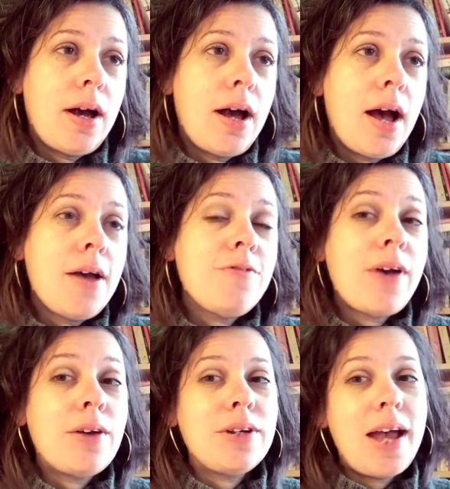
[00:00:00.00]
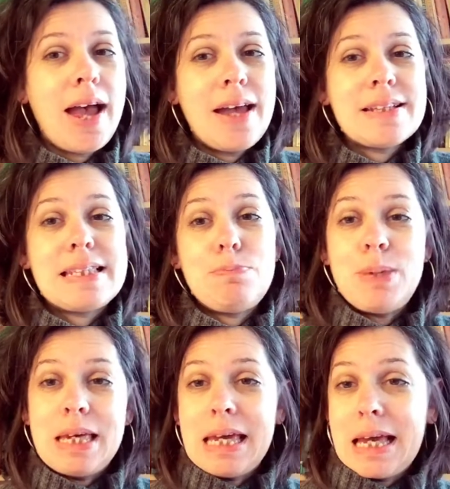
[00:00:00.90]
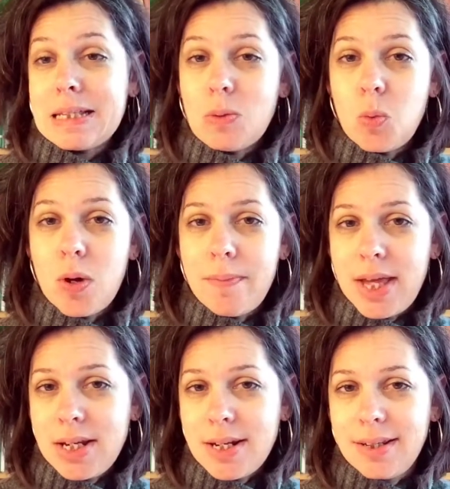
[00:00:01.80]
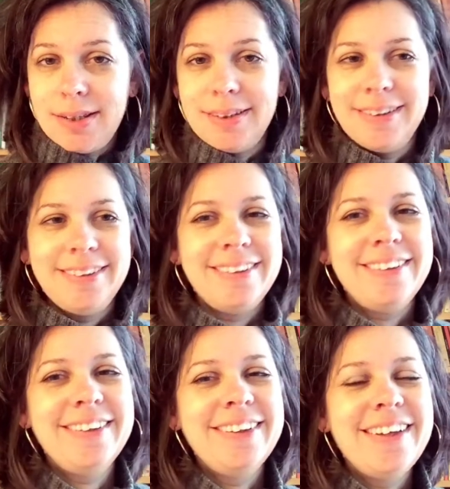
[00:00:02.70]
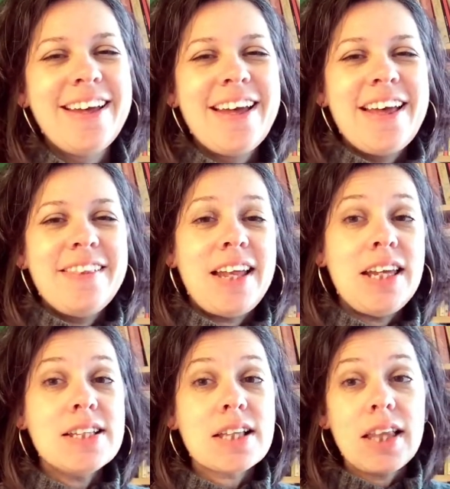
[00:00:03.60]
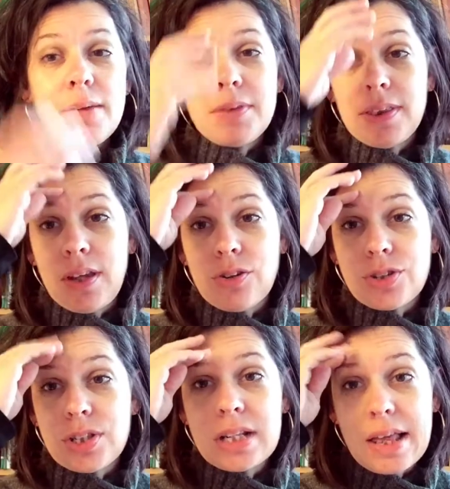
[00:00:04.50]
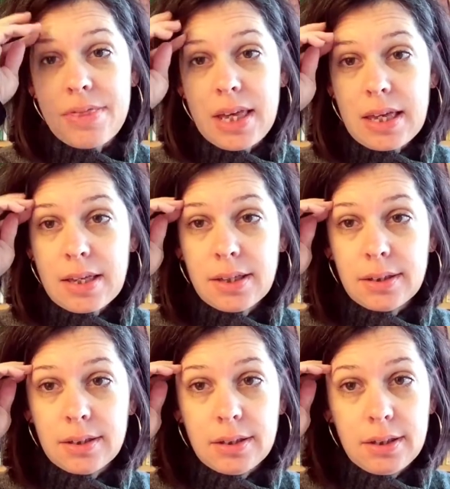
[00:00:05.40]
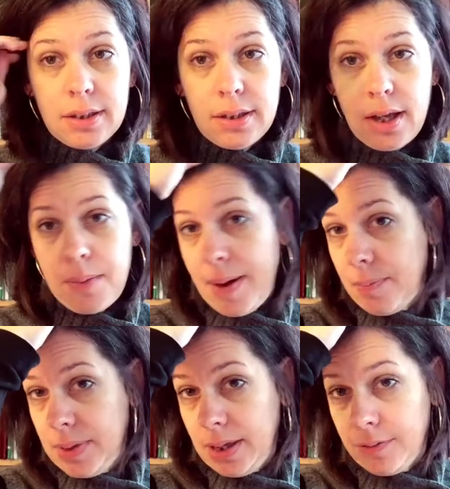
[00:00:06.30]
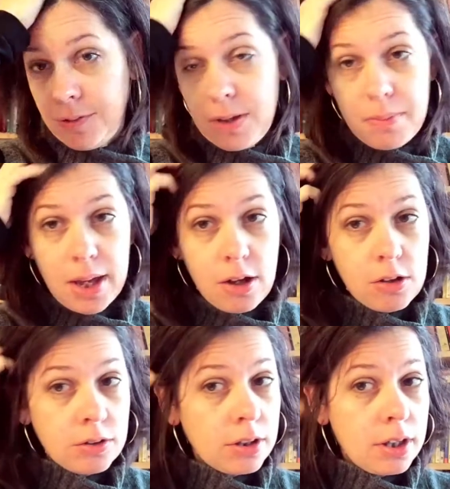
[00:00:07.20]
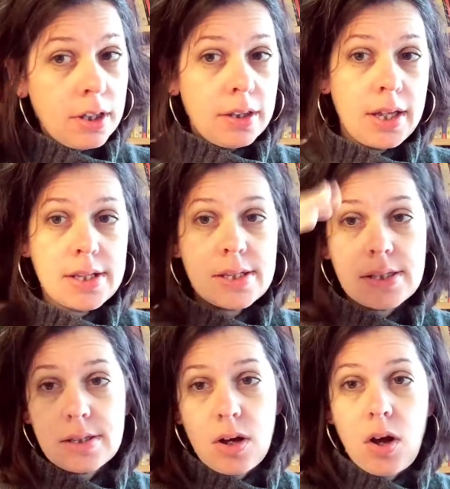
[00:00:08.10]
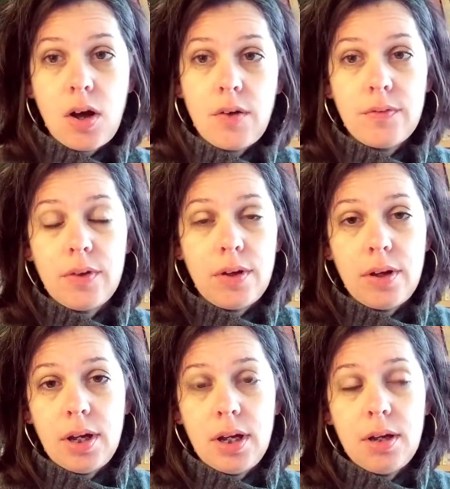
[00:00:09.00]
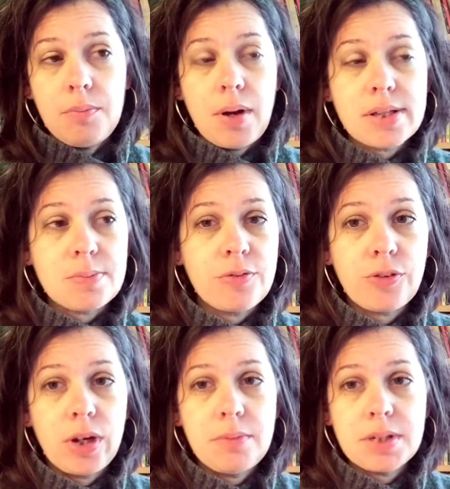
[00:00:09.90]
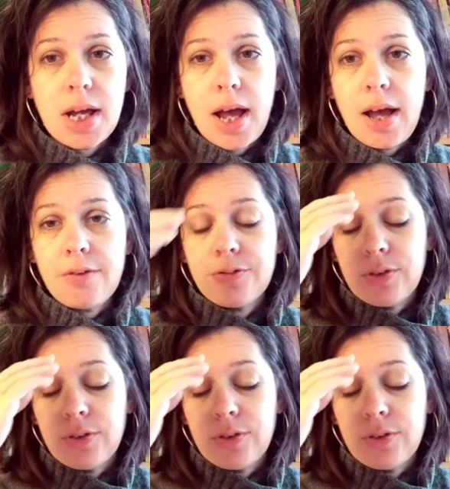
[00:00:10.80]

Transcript: I found, speaking as a woman, that his claim that there's nothing about being female that's impossible for him to have